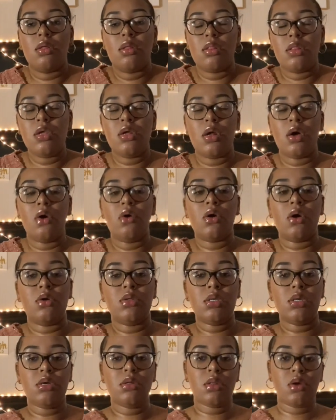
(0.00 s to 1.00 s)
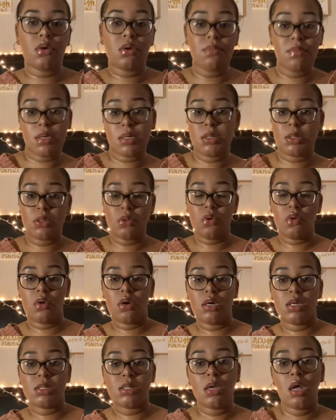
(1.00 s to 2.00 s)
go to your local
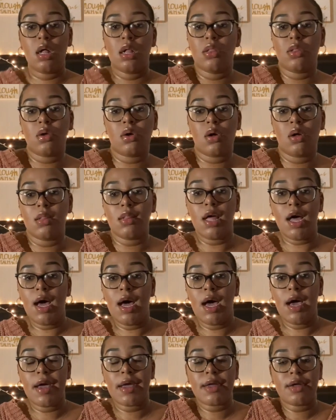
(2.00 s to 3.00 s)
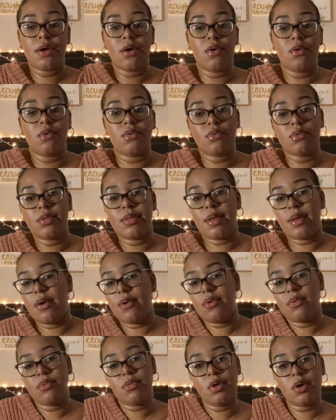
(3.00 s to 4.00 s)
bookstores, look online,
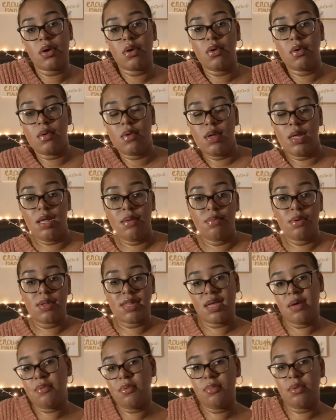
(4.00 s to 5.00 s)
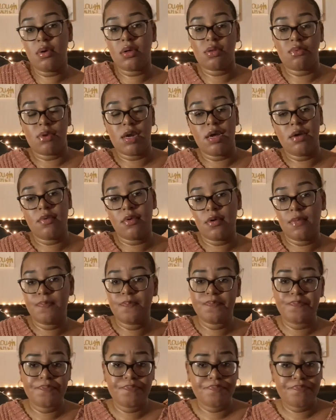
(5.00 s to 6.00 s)
look on ebooks, Apple Books, whatever,
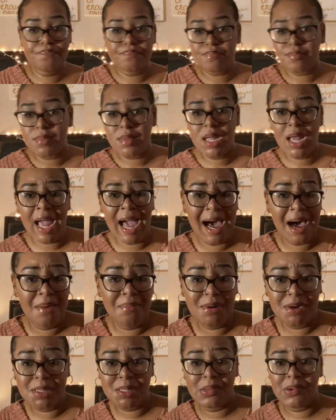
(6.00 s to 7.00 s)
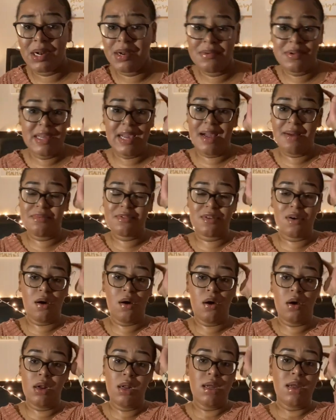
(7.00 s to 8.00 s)
iBooks, whatever the app's
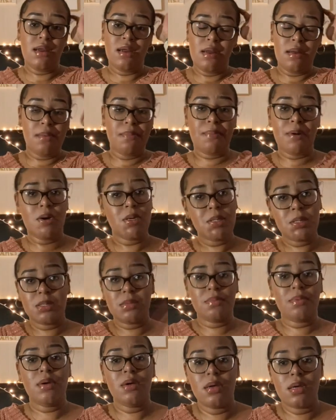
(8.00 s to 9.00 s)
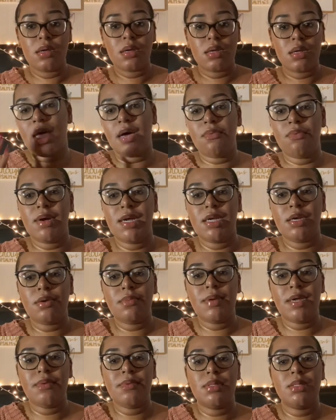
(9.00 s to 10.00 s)
called. Purchase a book. That way you'll
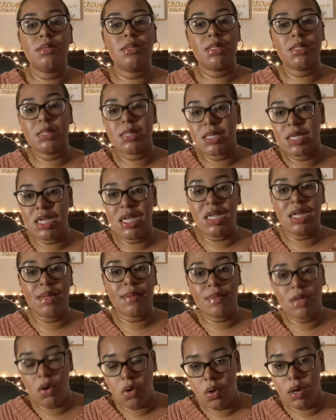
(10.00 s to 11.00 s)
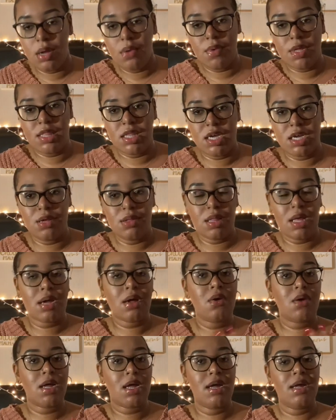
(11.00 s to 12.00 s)
be able to just keep going with it. You're like,
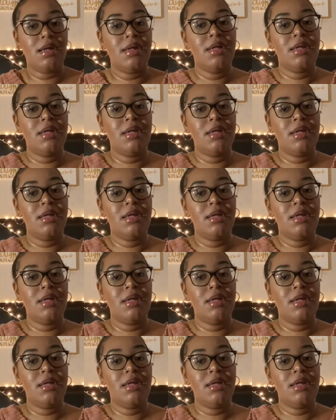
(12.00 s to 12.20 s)
okay,